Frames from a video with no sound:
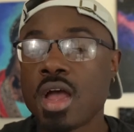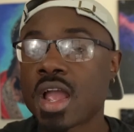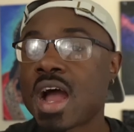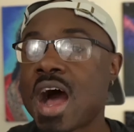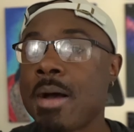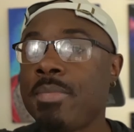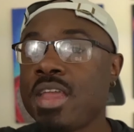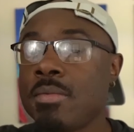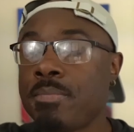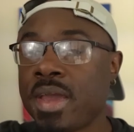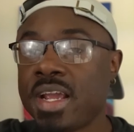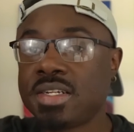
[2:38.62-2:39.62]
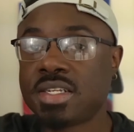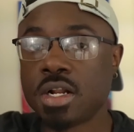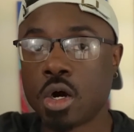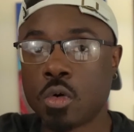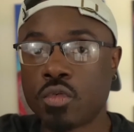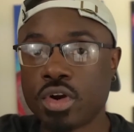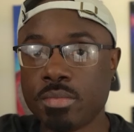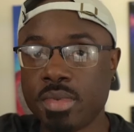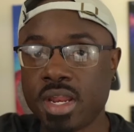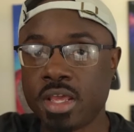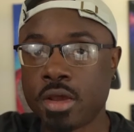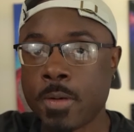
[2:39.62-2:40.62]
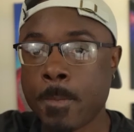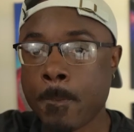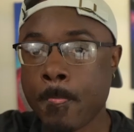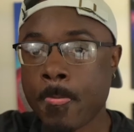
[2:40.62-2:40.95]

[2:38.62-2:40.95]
copy and paste it over to Medium,